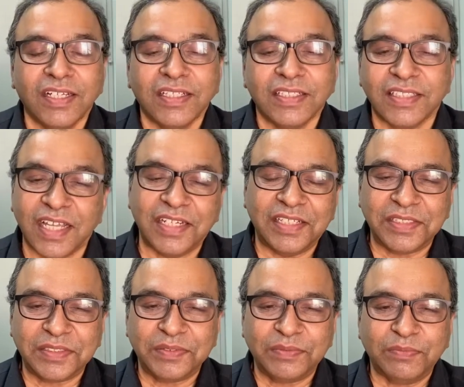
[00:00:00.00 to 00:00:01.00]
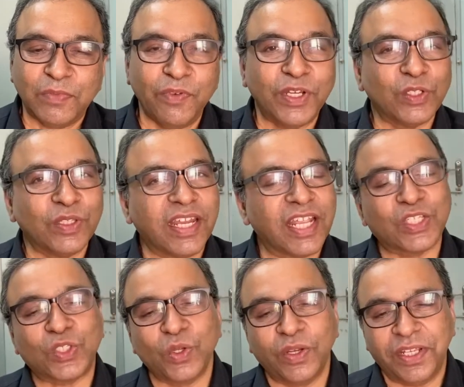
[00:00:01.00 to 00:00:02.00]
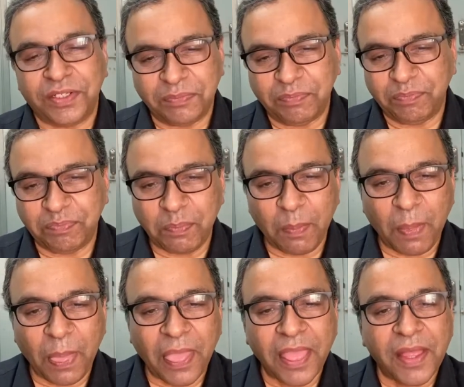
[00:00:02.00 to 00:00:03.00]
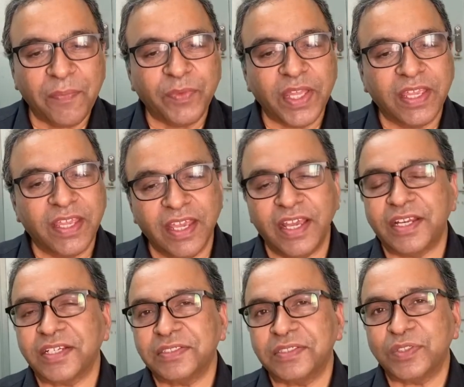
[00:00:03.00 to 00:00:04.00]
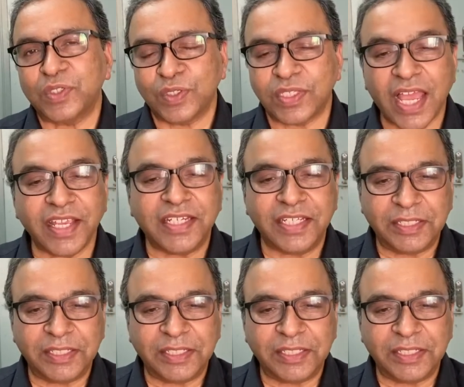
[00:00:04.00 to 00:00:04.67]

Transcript: Then moving to the next story. The hare society,